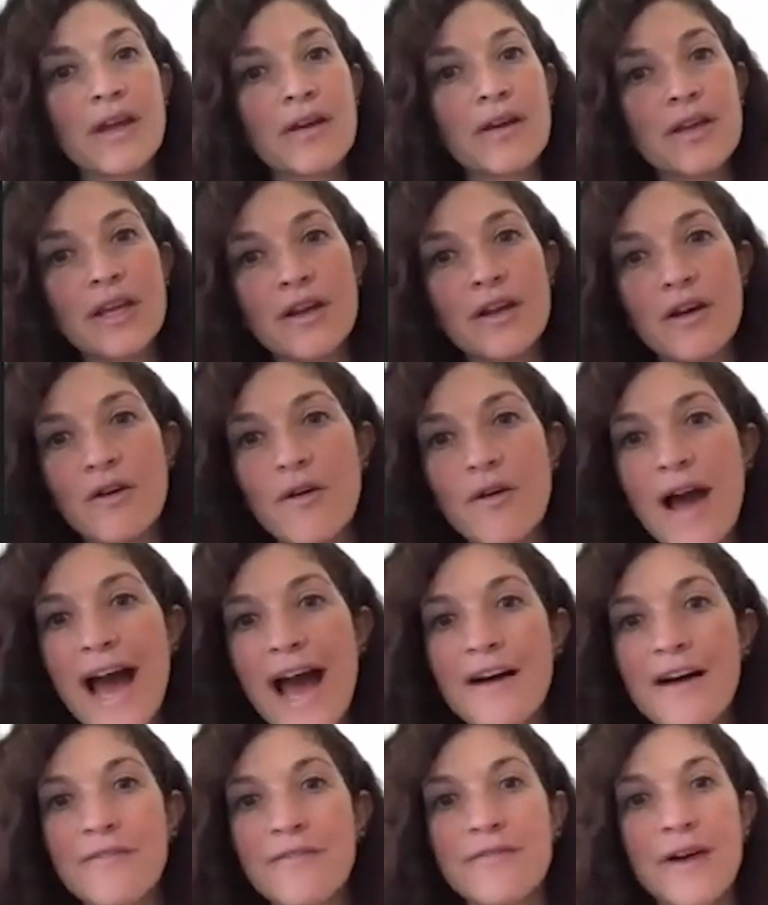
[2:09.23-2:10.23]
you know,
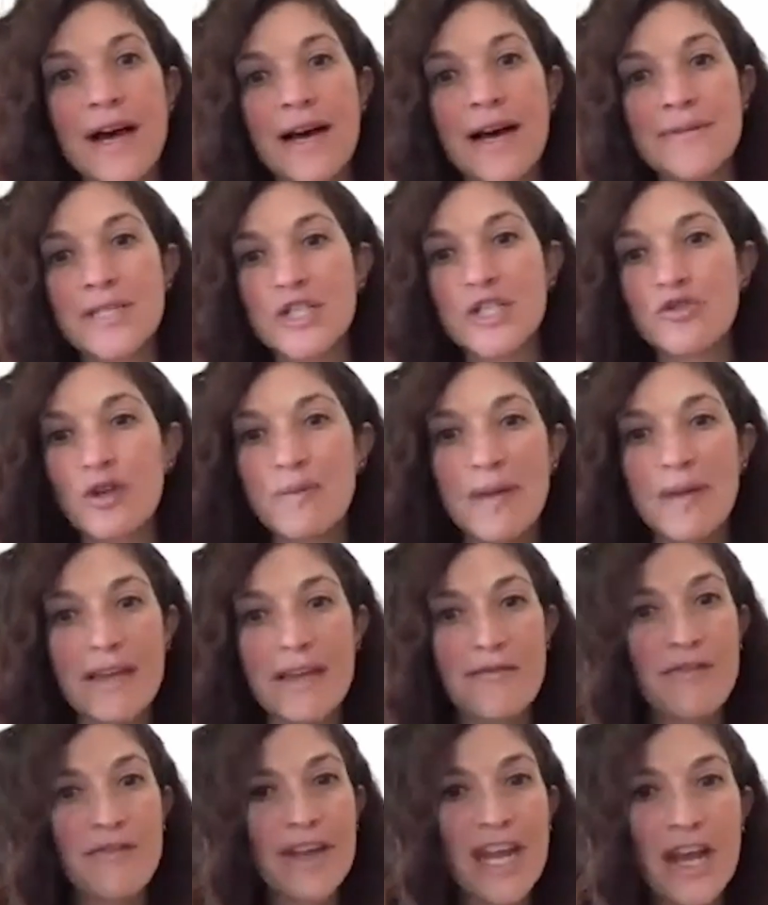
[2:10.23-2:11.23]
have
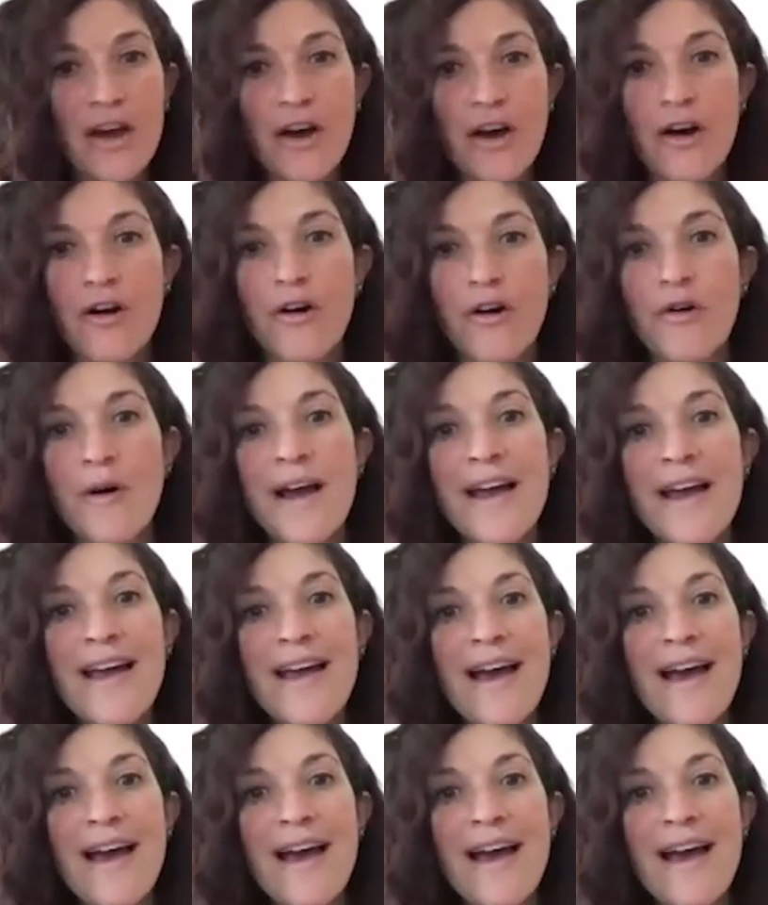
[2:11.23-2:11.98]
streaming video,